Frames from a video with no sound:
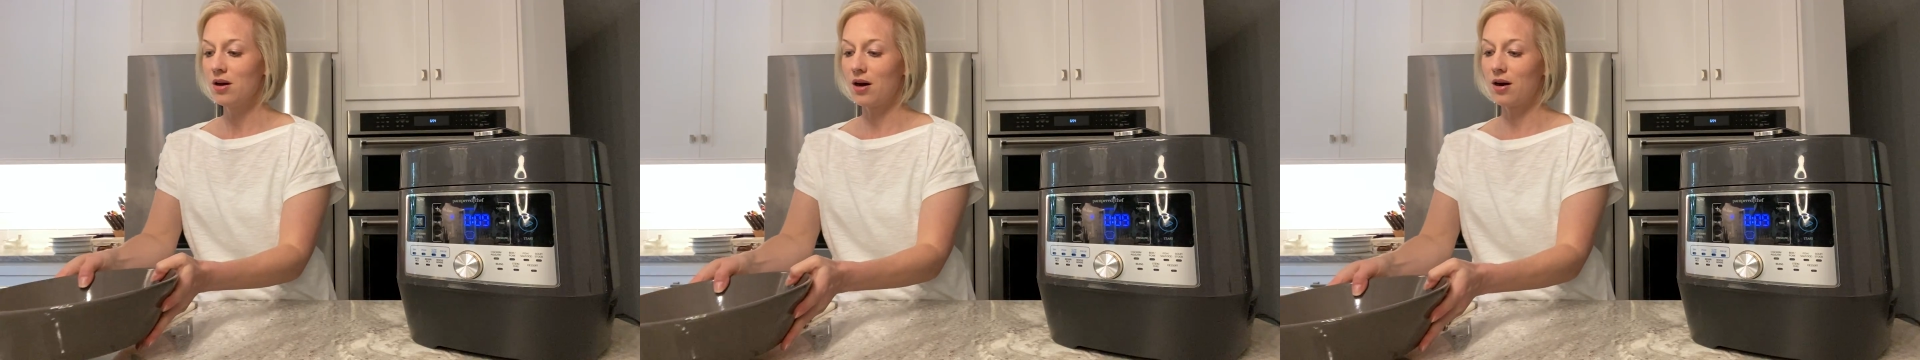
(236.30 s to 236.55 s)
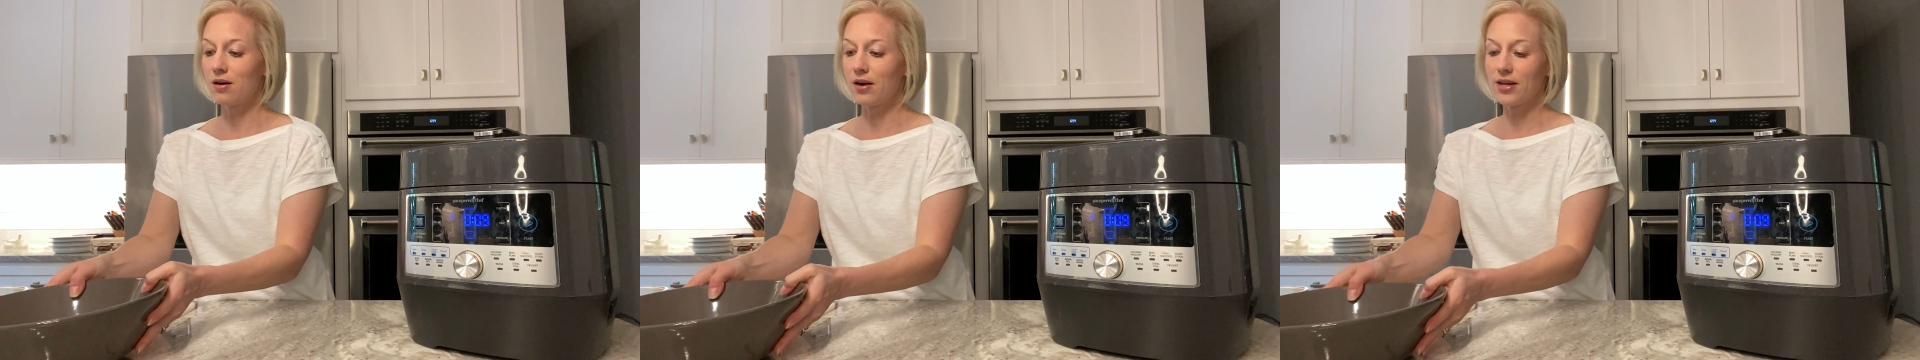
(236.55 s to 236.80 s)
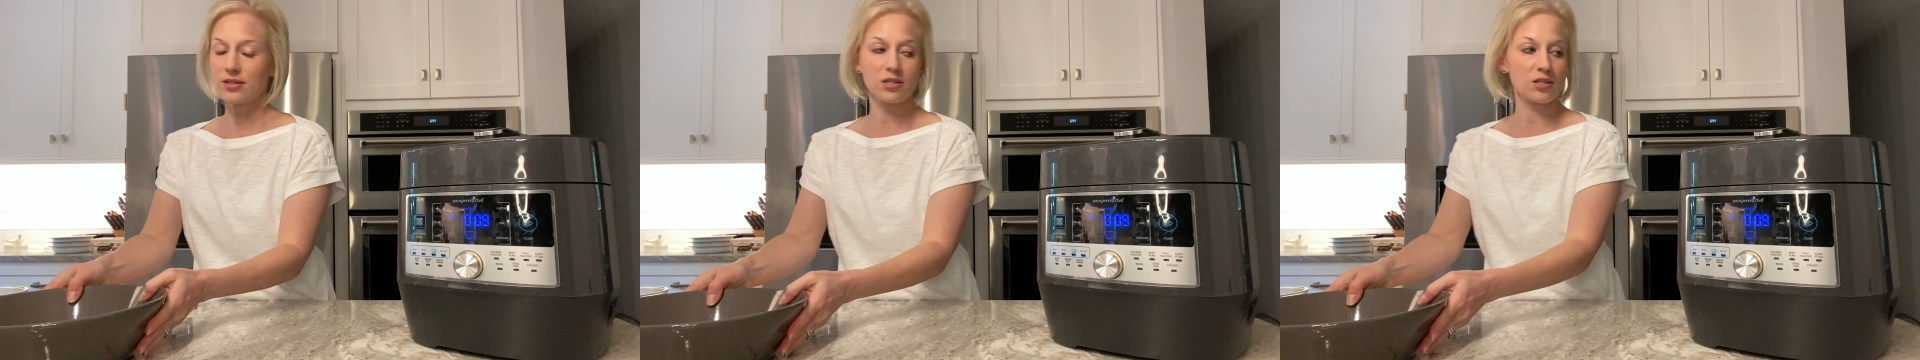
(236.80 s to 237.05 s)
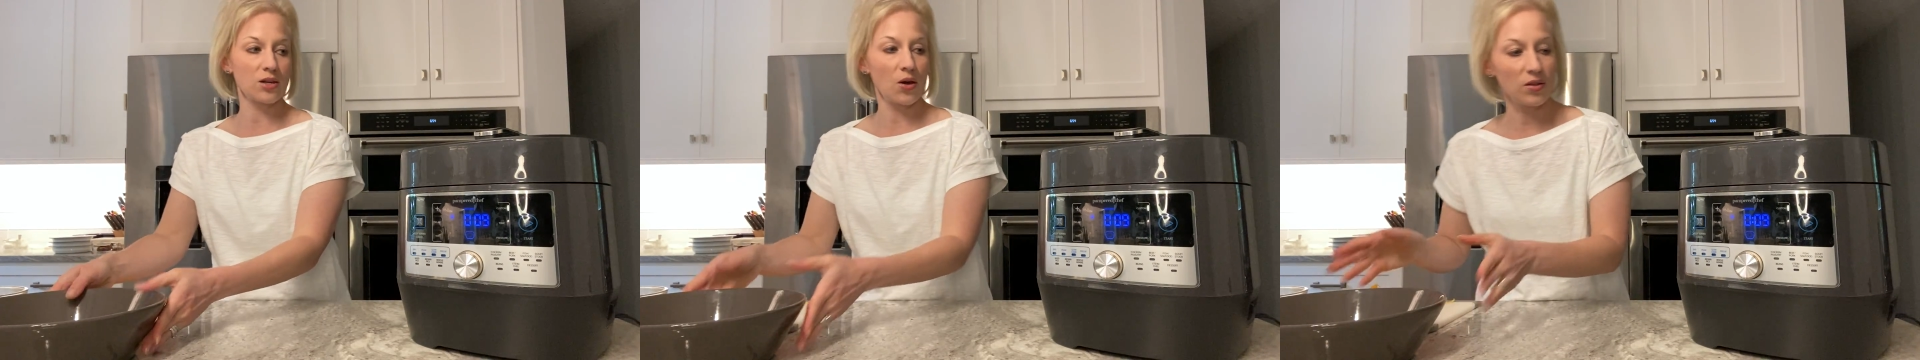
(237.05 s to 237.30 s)
All right,
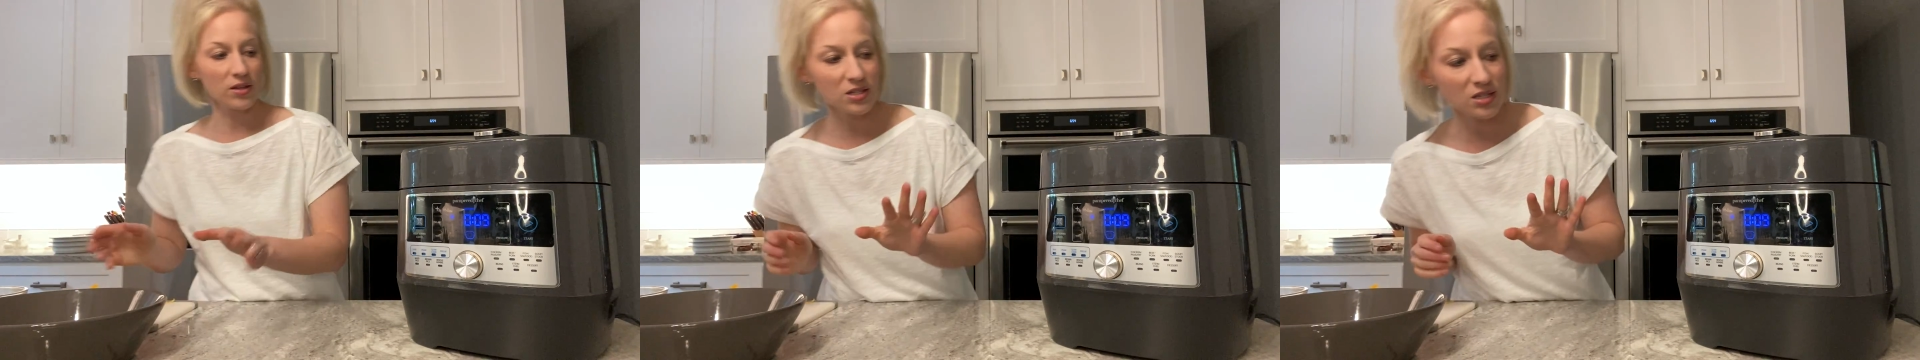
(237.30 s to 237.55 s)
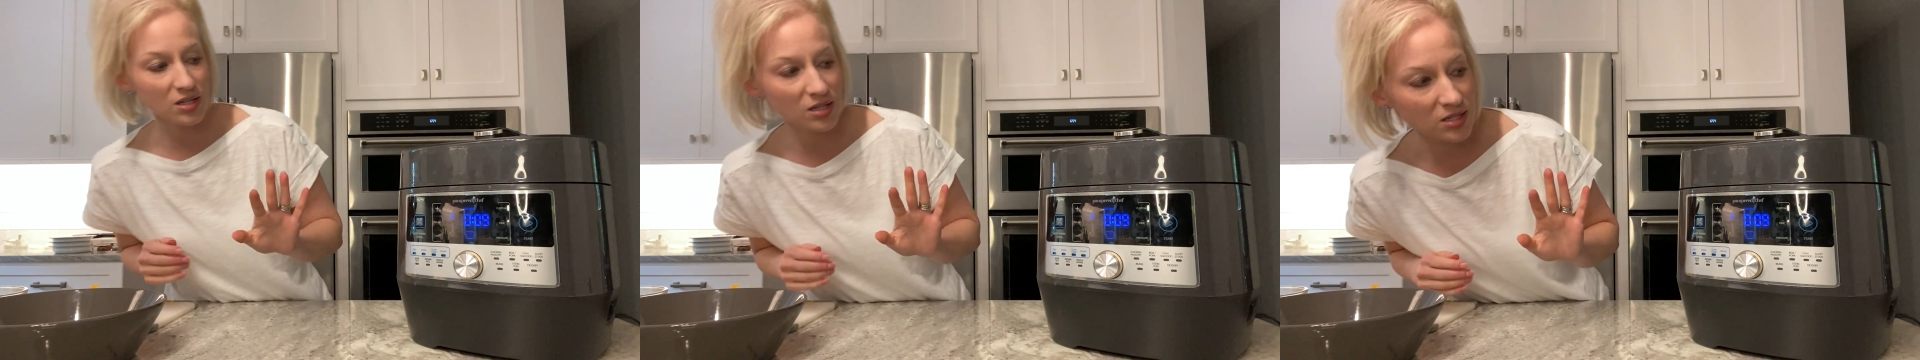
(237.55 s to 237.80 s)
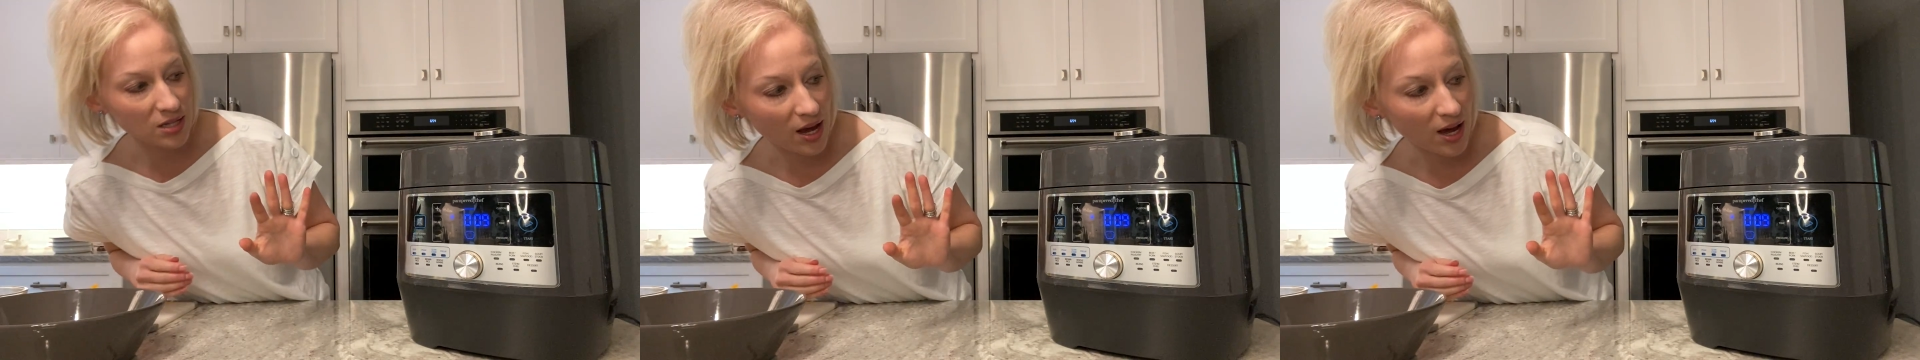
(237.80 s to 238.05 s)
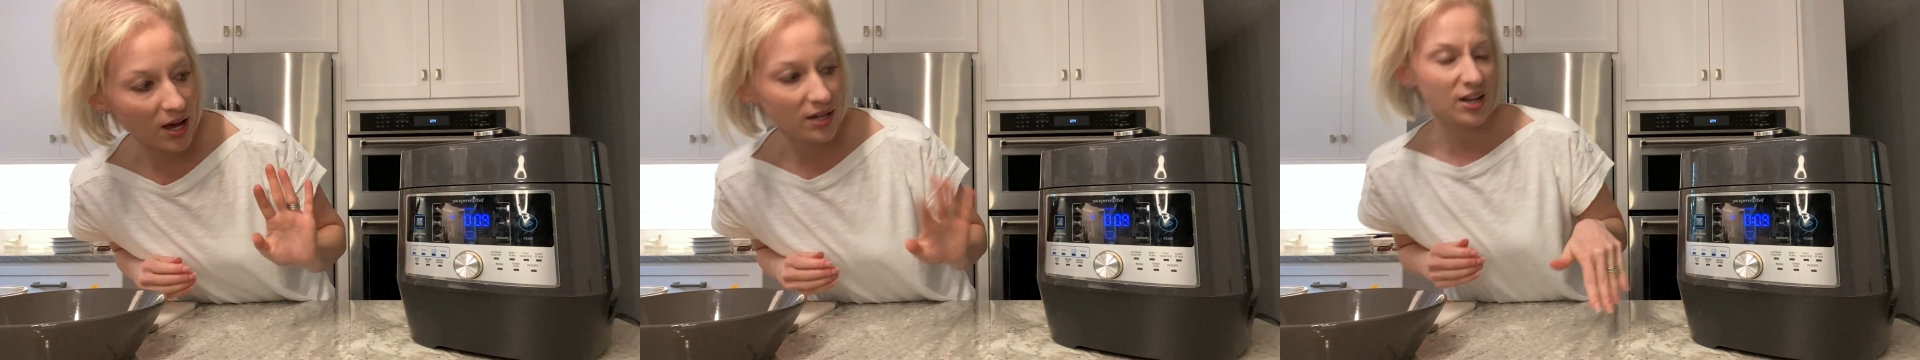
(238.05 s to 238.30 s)
so this is
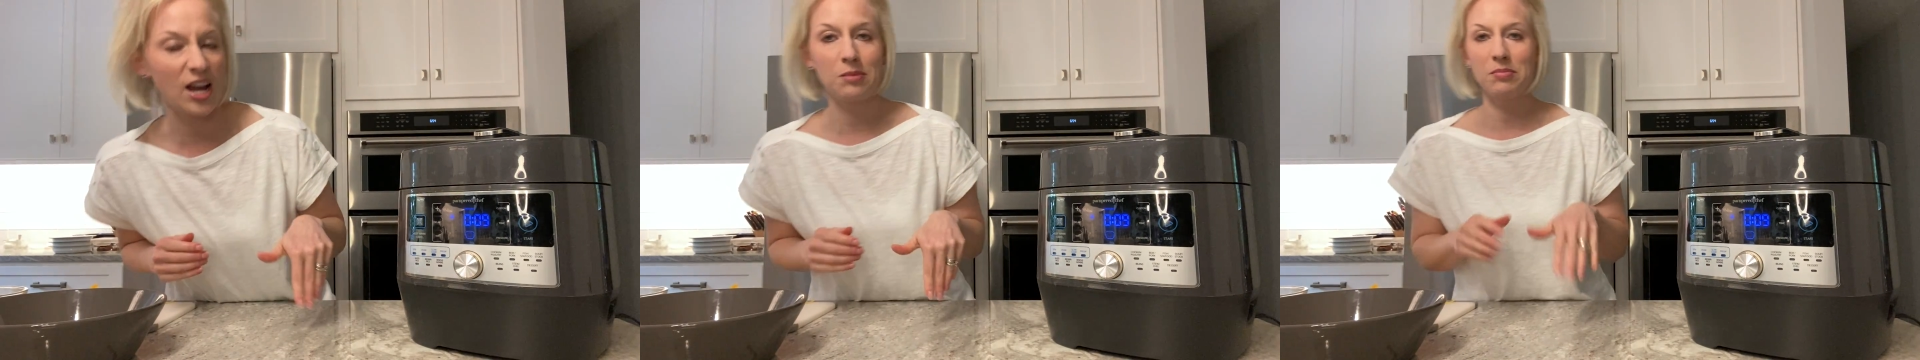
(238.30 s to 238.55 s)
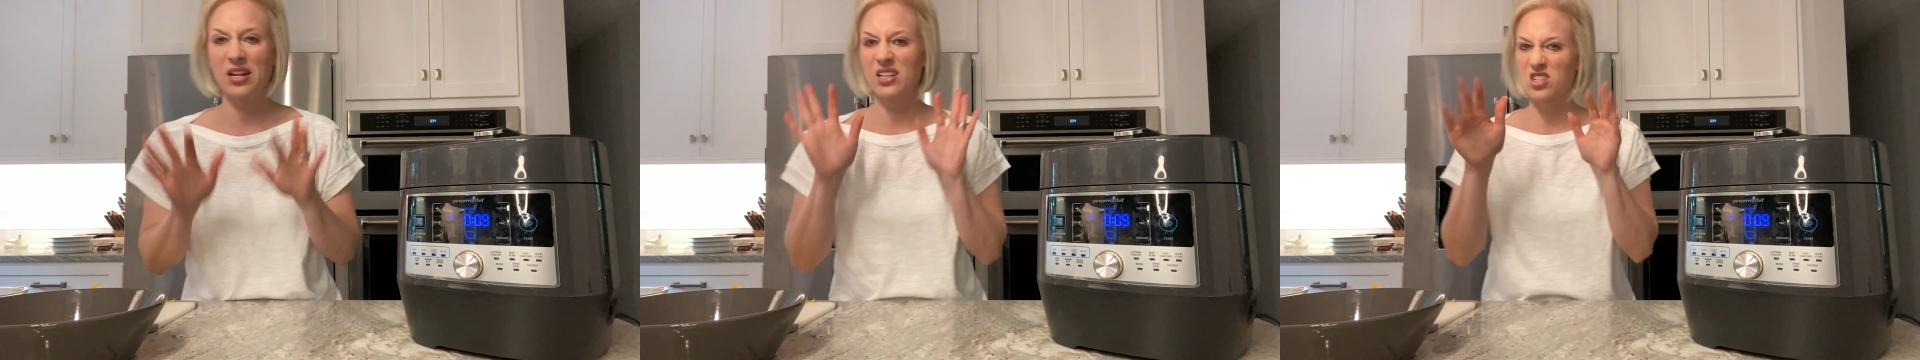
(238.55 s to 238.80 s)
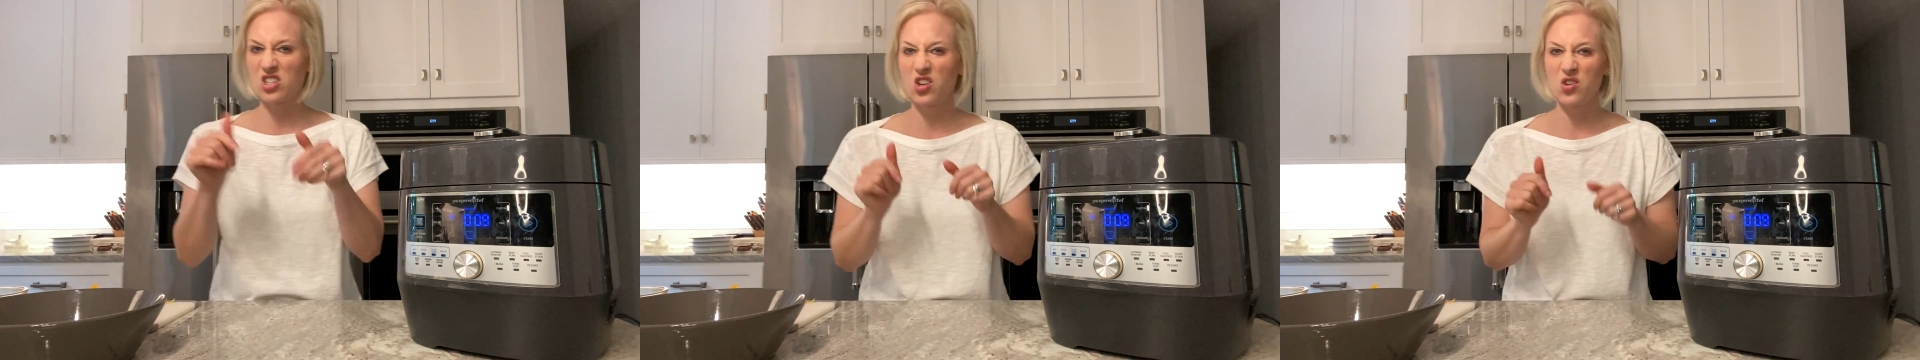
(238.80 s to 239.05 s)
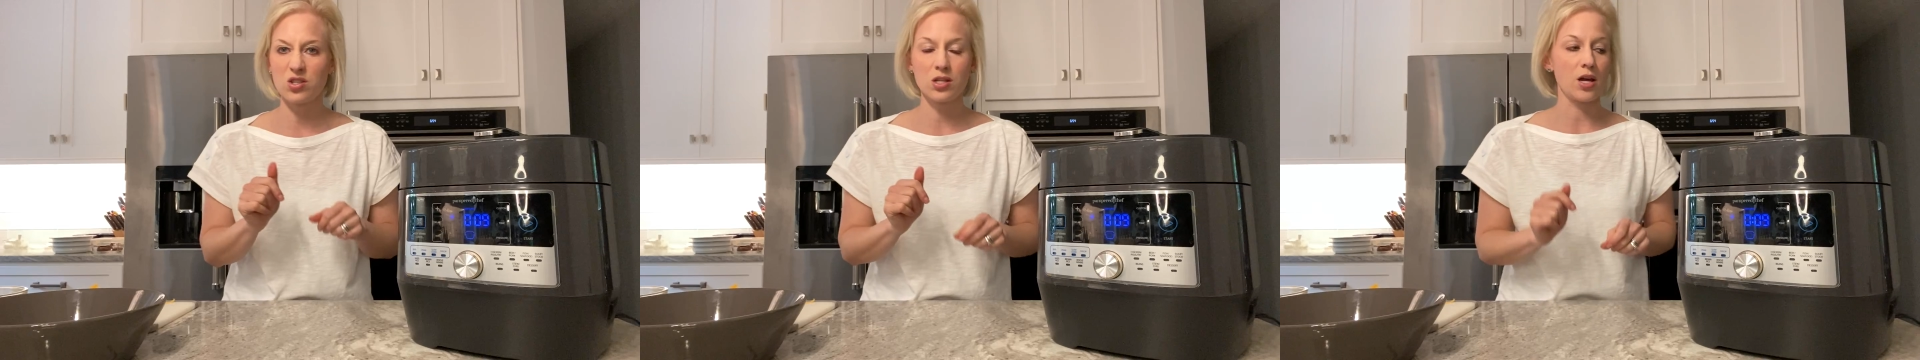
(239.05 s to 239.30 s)
at 9 minutes,
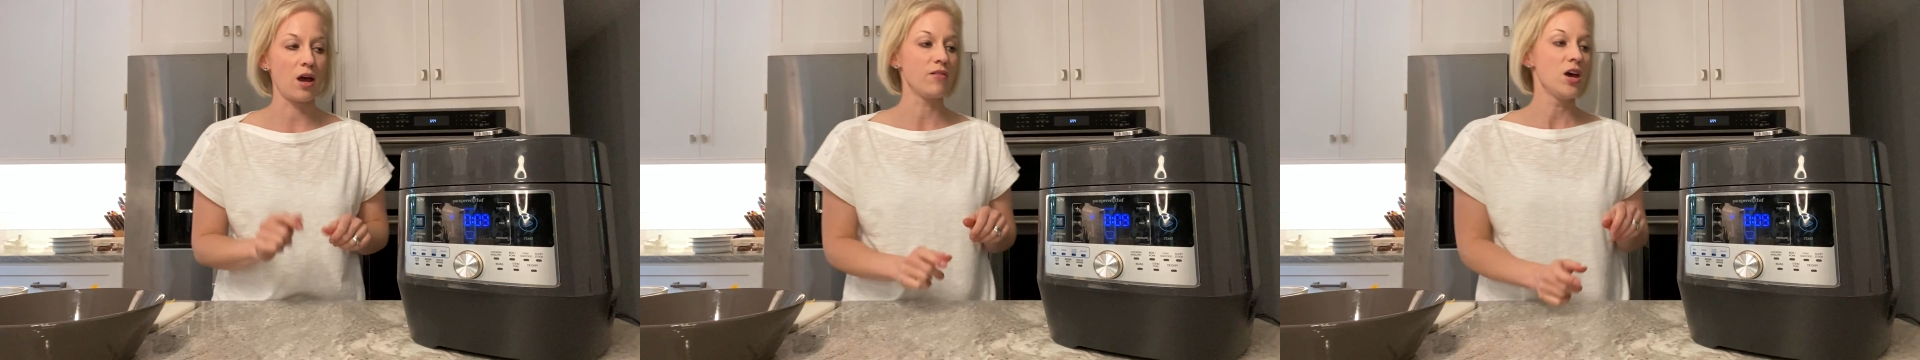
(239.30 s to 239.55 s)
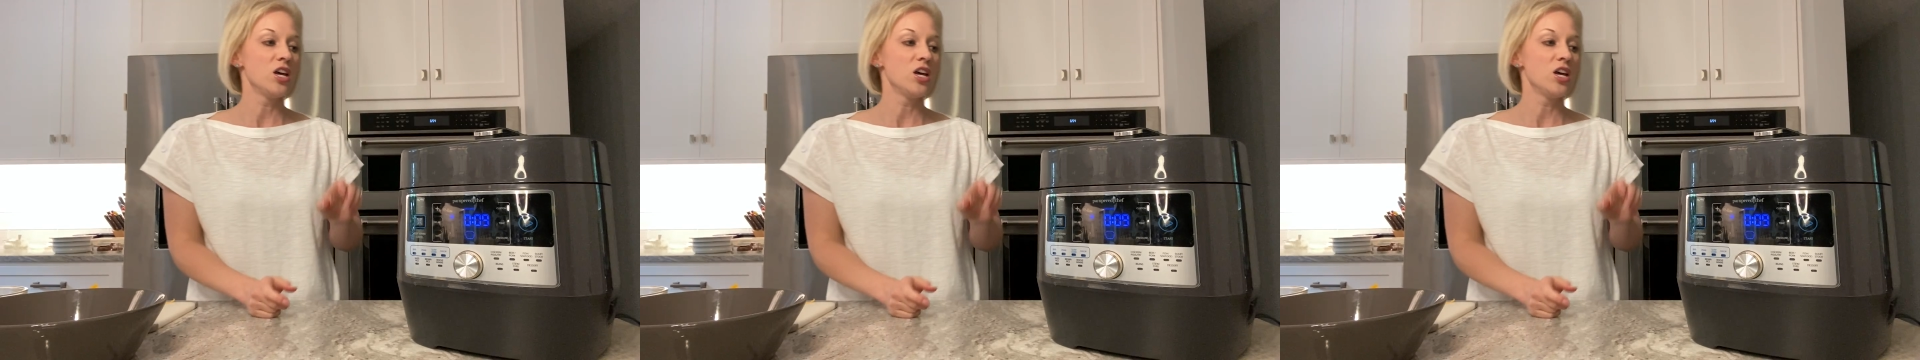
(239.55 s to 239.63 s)
close enough.